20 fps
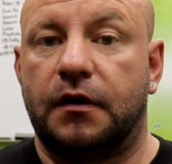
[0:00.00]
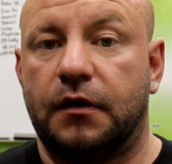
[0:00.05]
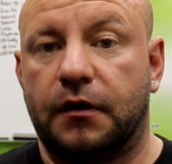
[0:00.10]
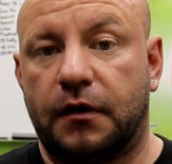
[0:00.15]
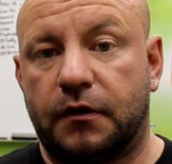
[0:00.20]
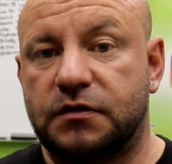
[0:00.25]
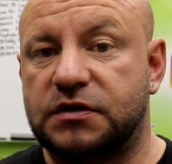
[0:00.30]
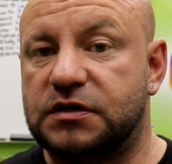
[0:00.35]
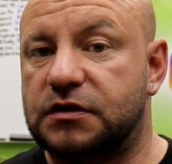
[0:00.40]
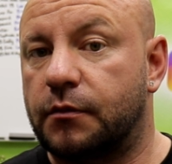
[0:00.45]

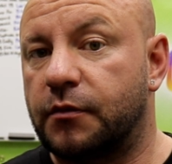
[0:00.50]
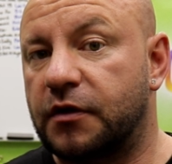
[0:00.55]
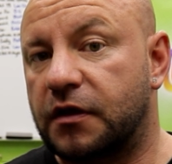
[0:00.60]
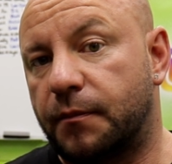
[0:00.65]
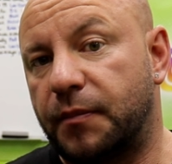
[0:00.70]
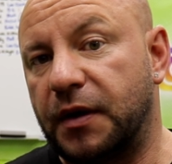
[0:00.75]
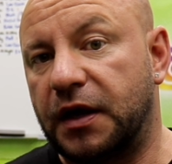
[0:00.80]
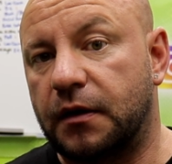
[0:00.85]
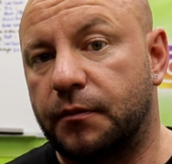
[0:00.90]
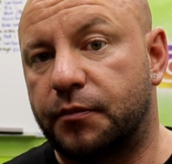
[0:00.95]
You know, some of
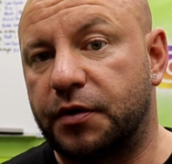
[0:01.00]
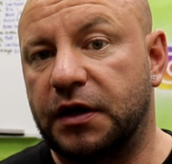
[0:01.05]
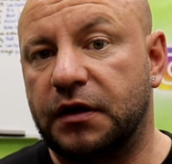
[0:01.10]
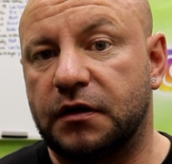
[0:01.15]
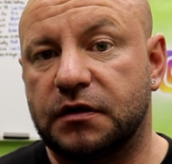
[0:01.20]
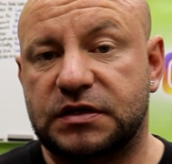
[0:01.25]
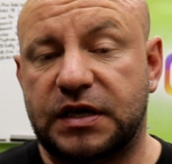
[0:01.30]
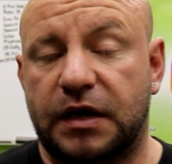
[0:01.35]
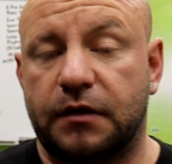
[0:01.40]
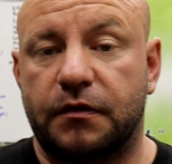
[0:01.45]
the bigger
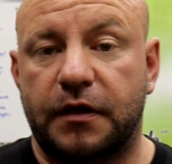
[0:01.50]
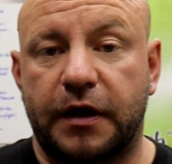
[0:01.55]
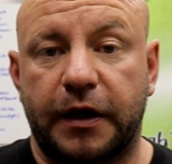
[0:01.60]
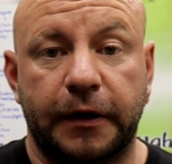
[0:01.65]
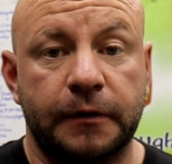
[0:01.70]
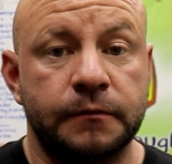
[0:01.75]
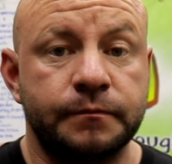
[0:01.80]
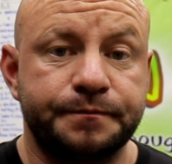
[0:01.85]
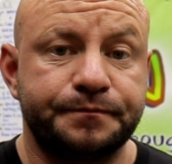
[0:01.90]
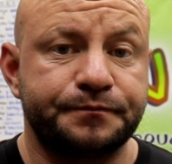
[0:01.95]
breeders out
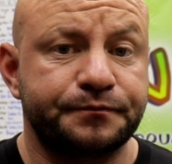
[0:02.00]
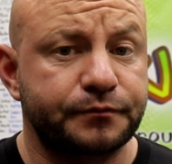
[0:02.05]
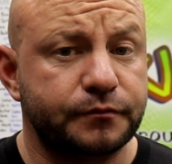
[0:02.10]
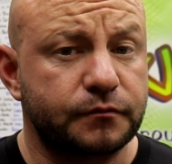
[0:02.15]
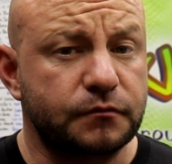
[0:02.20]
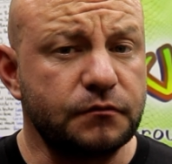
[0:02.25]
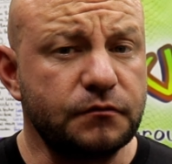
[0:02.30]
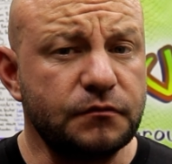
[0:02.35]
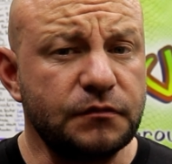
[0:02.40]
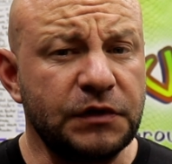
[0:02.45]
there,
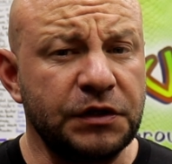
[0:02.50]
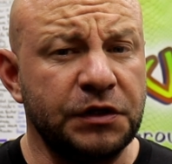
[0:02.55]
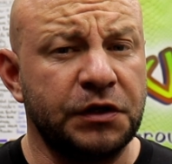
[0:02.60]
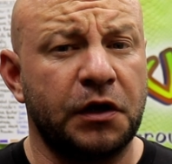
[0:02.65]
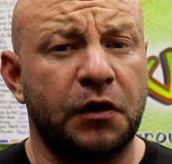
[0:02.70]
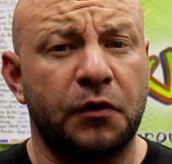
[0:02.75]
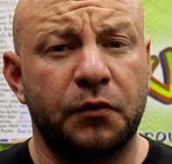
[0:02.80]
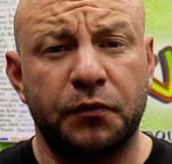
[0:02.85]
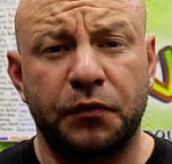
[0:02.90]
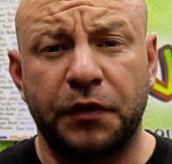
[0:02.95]

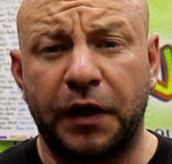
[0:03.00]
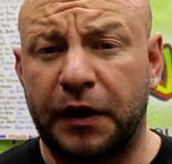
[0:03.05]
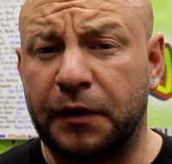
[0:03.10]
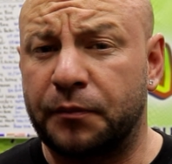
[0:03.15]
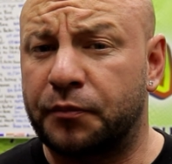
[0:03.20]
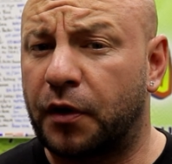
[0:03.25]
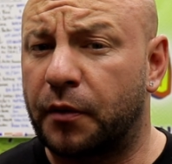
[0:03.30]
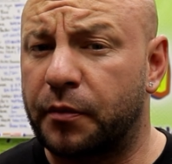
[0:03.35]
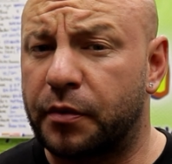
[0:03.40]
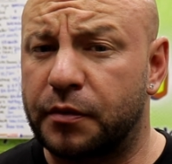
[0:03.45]
you know,
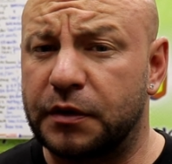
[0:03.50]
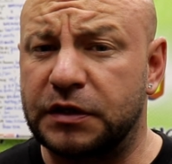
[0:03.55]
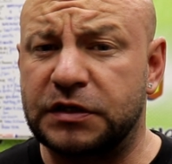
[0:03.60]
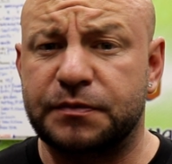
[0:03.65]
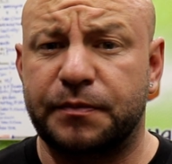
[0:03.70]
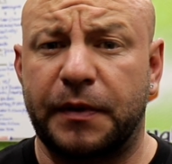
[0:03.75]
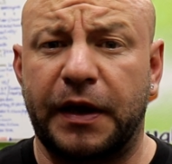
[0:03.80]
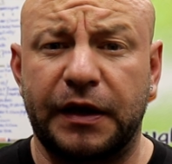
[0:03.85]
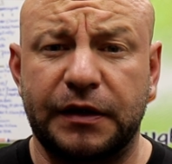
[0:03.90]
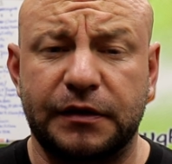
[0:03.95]
they probably
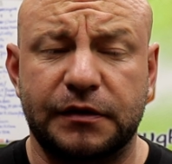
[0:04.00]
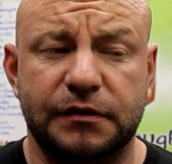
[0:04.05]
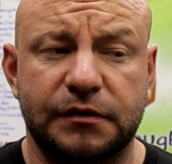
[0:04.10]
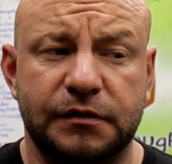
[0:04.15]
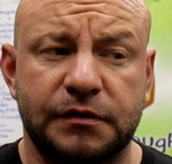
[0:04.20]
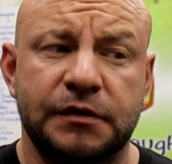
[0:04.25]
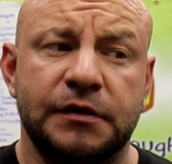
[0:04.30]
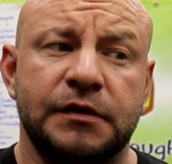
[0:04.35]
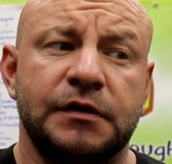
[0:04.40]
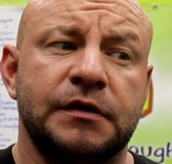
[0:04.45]

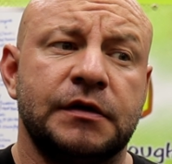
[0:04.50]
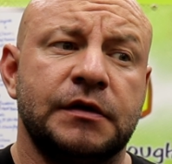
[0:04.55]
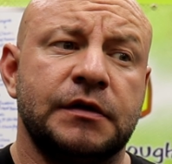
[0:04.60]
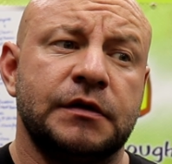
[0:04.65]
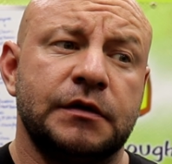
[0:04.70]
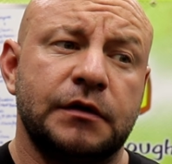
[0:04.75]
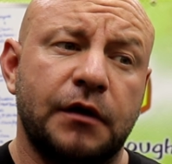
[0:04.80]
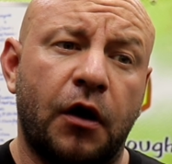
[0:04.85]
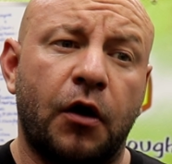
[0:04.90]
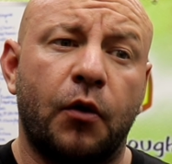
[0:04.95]
spend,
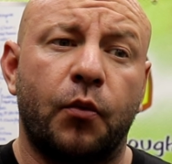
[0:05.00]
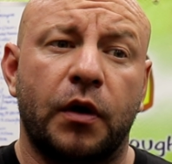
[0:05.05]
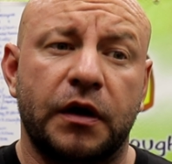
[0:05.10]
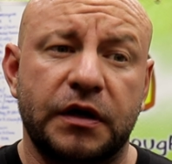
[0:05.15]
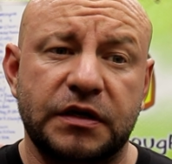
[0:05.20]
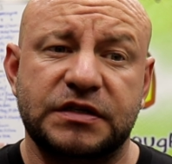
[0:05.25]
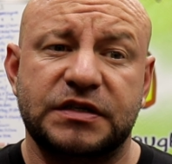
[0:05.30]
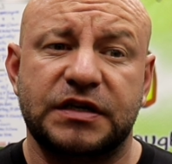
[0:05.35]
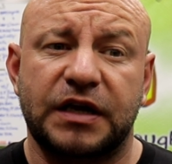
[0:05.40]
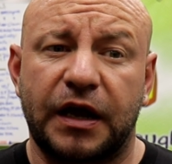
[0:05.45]
I
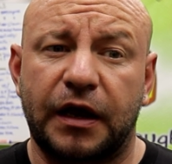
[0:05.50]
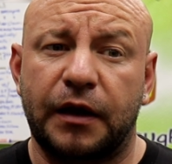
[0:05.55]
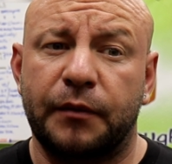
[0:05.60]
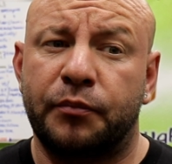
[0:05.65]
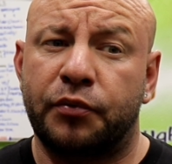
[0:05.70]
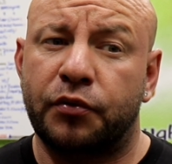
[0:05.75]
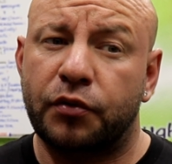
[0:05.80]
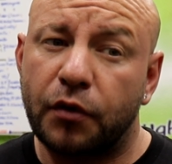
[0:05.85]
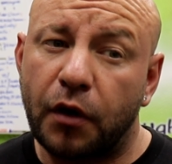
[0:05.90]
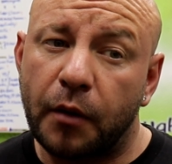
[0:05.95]
want to
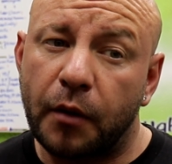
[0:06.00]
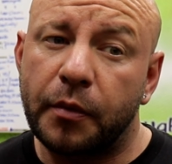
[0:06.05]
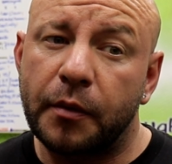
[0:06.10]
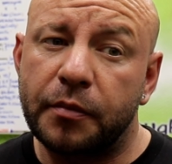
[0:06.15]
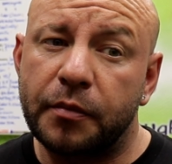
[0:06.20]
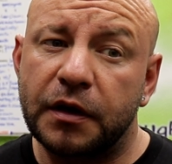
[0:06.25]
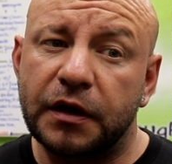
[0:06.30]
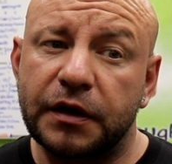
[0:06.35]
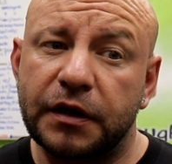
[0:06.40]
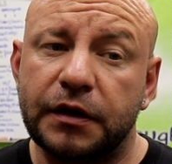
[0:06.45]
say,
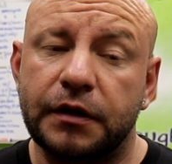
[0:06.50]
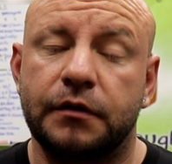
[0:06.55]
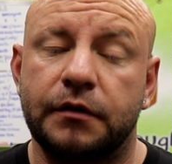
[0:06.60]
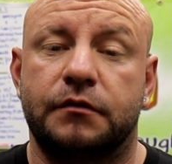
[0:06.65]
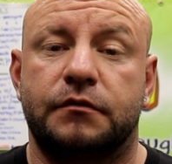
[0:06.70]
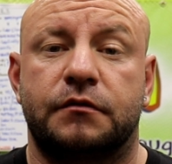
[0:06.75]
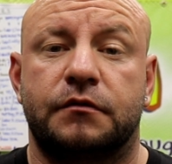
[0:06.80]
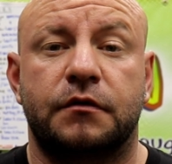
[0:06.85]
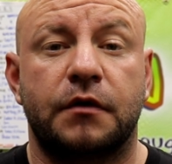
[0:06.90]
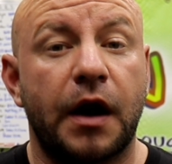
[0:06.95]

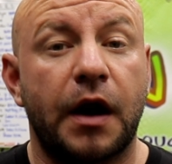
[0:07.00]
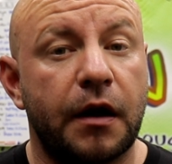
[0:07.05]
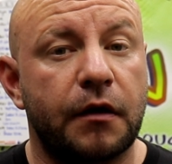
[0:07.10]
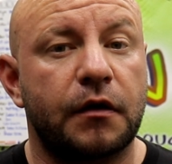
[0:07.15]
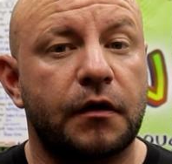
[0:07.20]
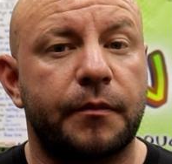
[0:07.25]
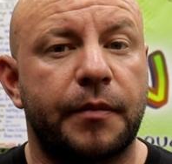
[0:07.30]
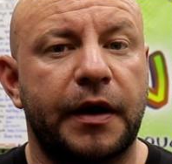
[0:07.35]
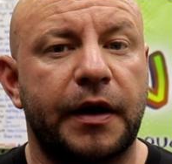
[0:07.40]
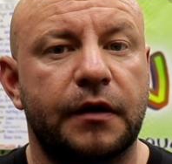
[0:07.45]
probably
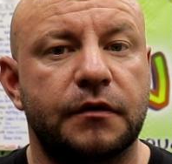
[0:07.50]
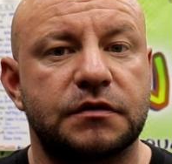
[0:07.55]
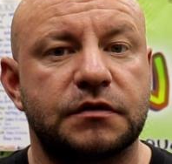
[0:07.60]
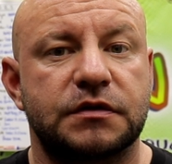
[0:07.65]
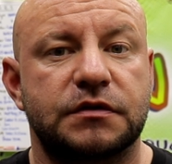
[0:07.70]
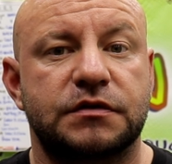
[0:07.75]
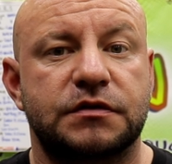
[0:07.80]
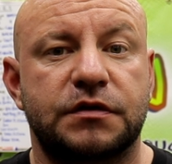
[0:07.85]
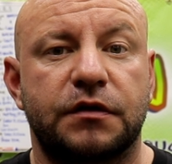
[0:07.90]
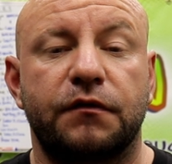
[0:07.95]
round
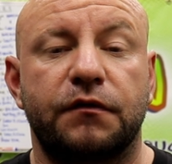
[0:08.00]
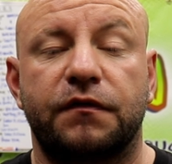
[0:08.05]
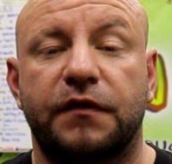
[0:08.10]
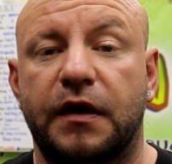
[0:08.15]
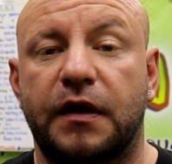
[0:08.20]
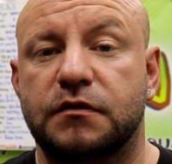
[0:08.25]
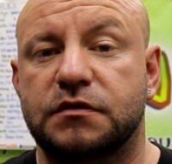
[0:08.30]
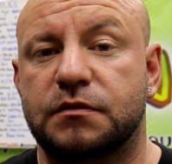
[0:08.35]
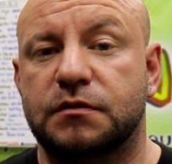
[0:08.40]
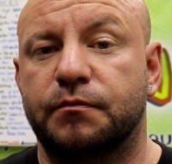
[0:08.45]
about
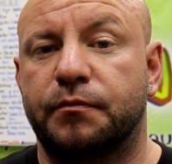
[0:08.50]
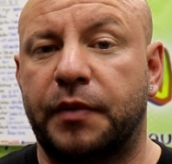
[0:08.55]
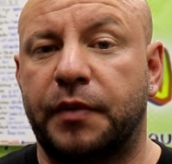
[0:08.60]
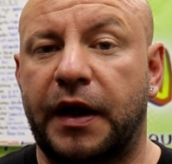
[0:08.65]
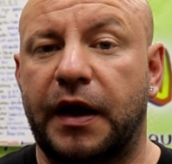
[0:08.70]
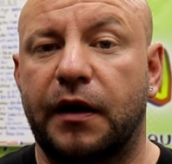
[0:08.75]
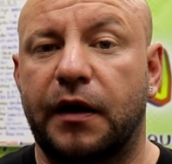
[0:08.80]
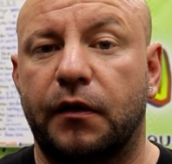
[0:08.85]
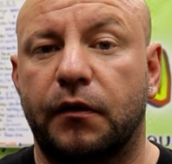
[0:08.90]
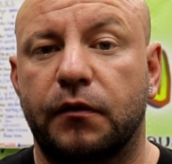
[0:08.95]

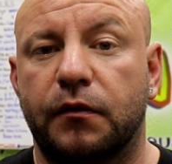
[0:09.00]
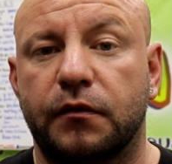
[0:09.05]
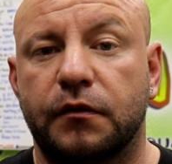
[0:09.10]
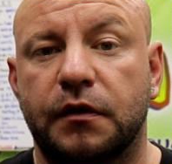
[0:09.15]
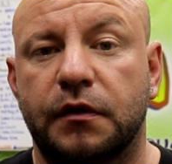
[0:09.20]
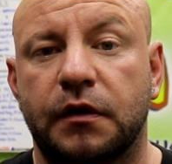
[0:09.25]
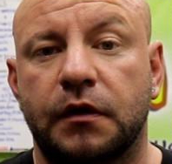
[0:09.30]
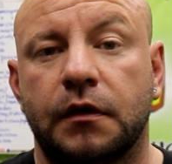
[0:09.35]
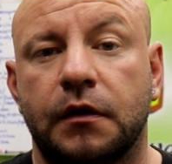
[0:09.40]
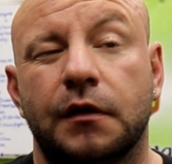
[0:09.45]

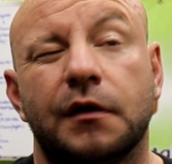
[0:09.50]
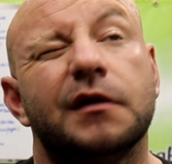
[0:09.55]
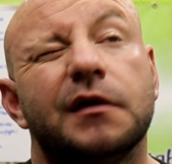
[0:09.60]
£2,000